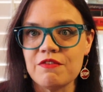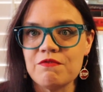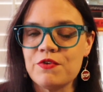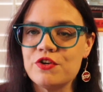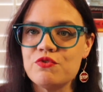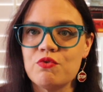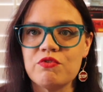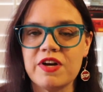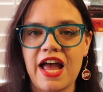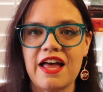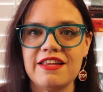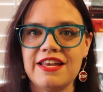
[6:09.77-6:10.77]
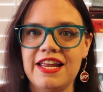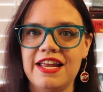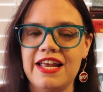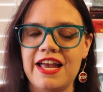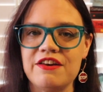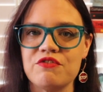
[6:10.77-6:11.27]
virtual
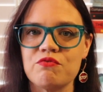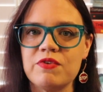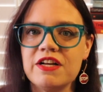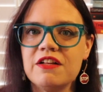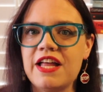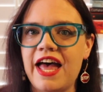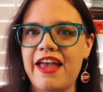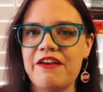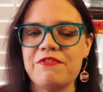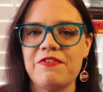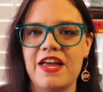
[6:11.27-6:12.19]
reality and real life